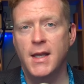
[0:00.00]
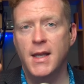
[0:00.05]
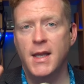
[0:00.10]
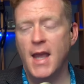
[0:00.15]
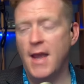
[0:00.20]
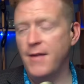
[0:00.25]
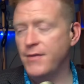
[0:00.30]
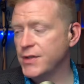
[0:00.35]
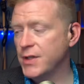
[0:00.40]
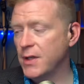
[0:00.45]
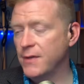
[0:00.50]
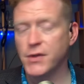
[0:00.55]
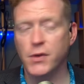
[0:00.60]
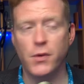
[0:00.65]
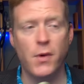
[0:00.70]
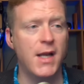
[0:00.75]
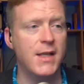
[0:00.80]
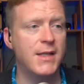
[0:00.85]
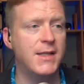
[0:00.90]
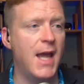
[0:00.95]
Have yourselves a
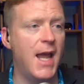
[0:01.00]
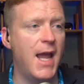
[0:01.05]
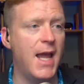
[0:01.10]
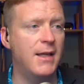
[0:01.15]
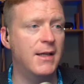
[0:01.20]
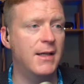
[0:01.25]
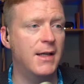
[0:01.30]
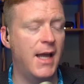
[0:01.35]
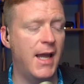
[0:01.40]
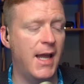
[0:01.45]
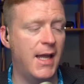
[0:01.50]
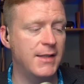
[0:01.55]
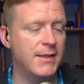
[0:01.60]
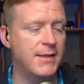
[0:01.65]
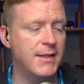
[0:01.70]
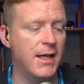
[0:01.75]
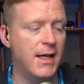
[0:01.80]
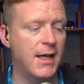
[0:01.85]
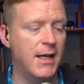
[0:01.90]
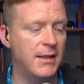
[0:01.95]
great day, and
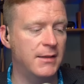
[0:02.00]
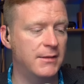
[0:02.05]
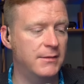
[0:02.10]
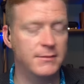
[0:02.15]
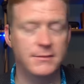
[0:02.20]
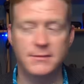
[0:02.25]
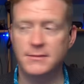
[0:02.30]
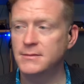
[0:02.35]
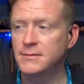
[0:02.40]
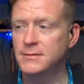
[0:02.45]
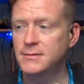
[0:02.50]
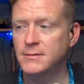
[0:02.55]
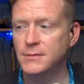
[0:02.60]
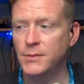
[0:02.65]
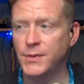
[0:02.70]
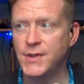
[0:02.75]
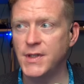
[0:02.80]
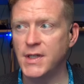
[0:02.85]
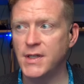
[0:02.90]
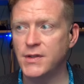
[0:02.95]
uh, we'll
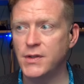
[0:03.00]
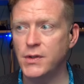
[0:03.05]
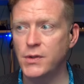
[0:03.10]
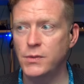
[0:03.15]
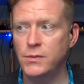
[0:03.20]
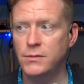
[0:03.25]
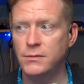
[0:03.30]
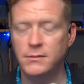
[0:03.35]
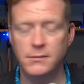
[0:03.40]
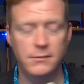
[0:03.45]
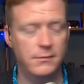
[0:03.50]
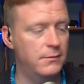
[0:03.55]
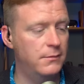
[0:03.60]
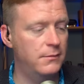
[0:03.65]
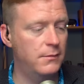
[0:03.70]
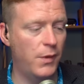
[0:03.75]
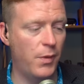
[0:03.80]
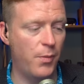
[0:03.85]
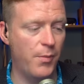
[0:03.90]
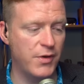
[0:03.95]
see you soon
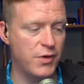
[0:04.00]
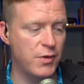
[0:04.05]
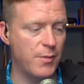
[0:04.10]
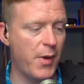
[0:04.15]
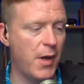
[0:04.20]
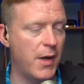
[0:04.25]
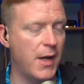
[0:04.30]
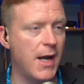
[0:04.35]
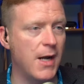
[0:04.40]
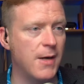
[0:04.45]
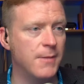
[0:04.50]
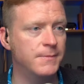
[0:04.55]
with Bishop on Air.